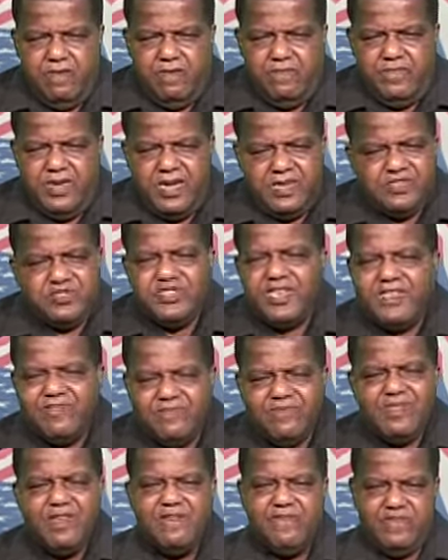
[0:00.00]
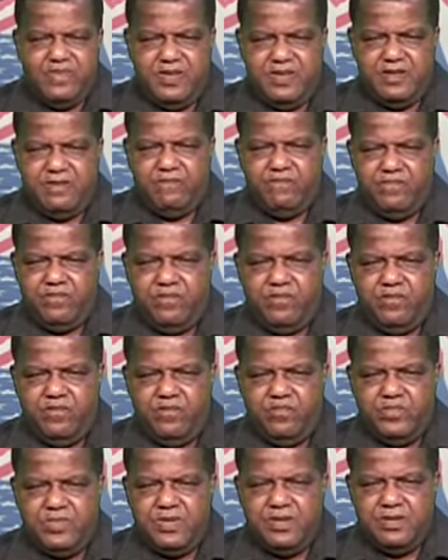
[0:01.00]
They said nothing.
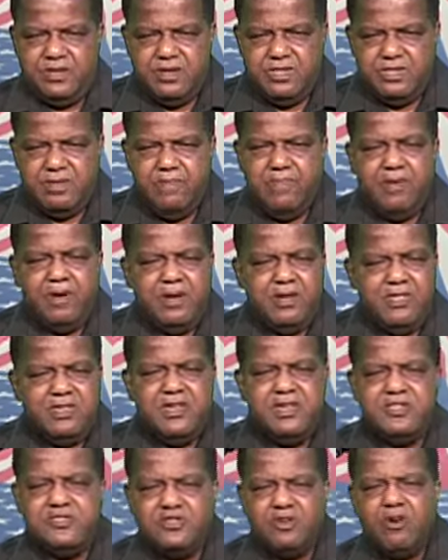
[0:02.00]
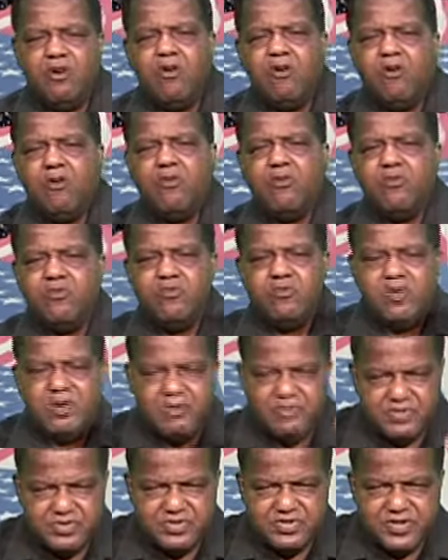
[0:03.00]
The party as a whole
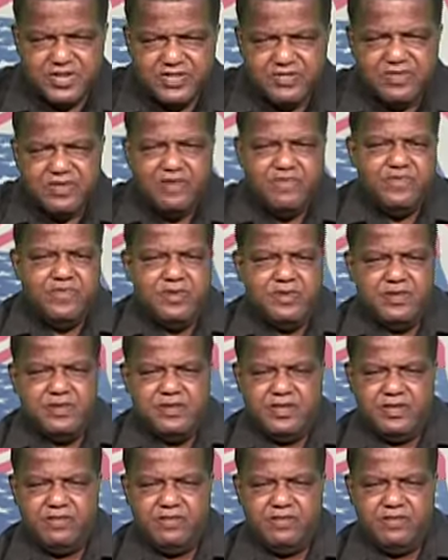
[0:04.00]
said nothing.